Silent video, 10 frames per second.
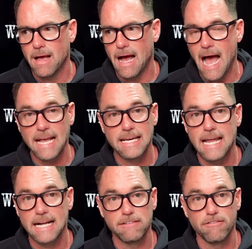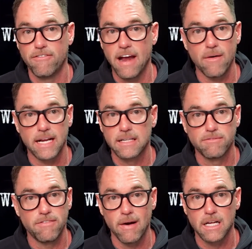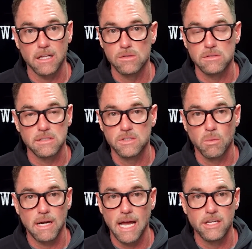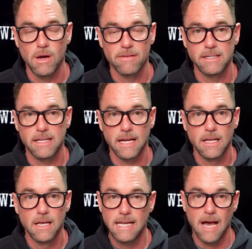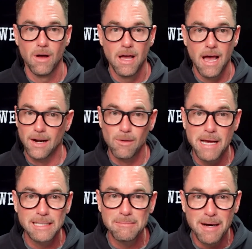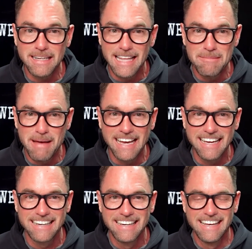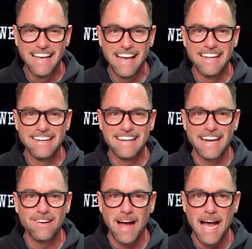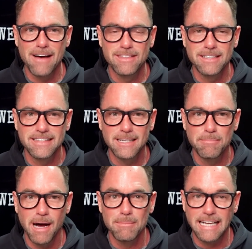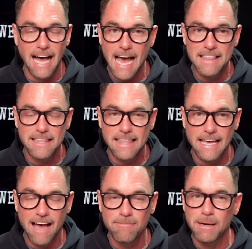I connect it very, very closely to what I do every day. Now, I don't make the money they make, and I don't have the public eye that they have.